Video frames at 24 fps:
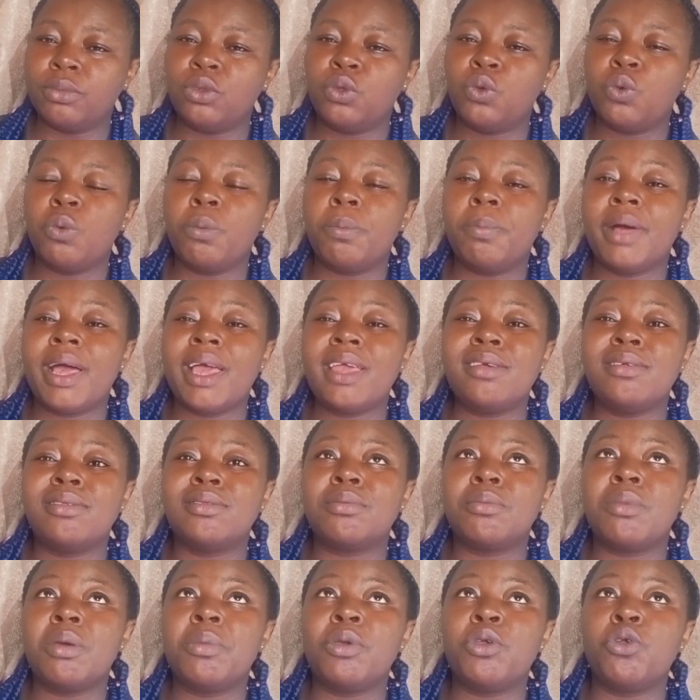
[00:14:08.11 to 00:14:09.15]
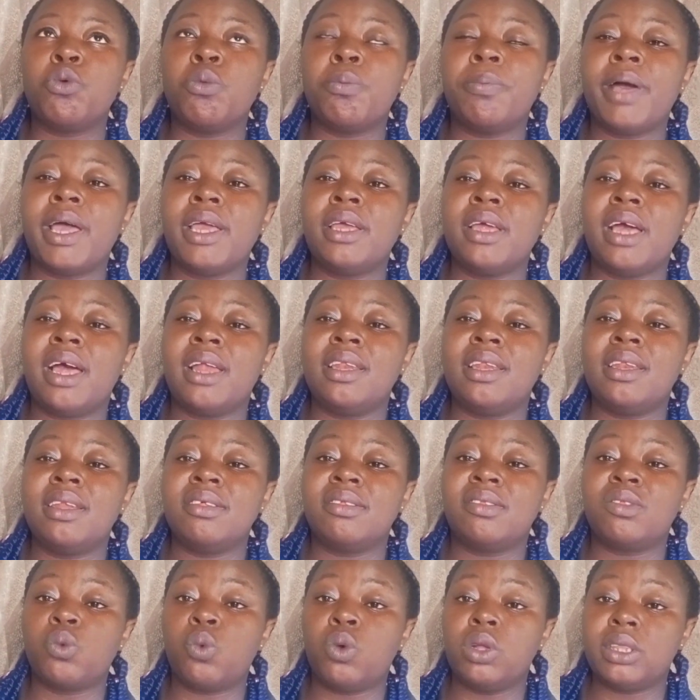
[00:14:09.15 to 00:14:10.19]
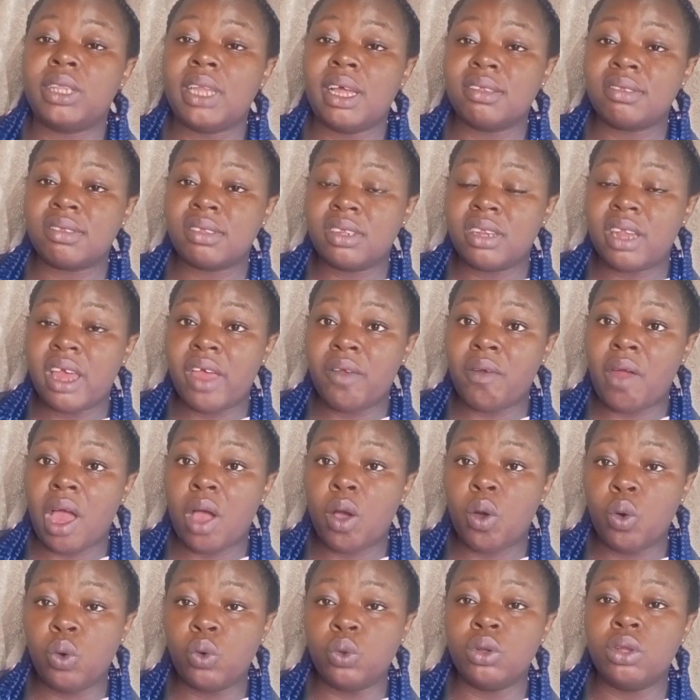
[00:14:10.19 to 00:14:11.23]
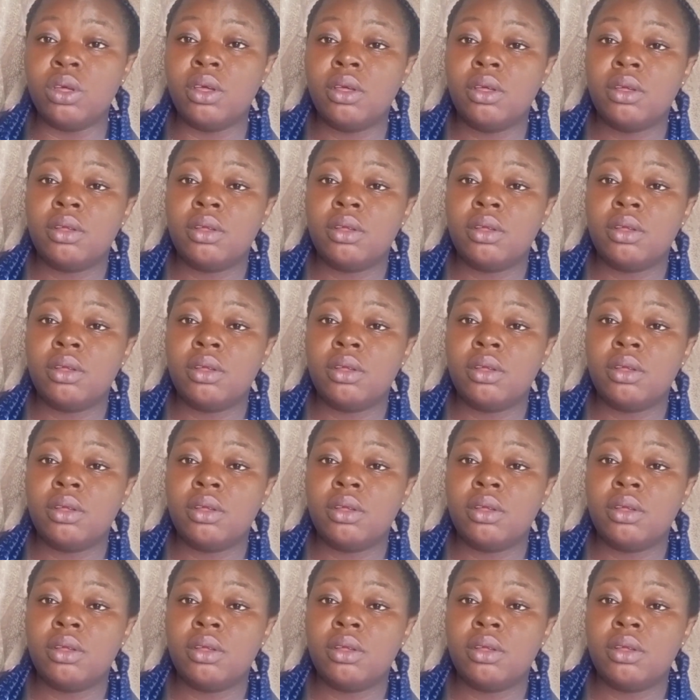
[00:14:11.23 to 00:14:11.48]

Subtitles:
you buy it, maybe you buy at least 1,000 naira own.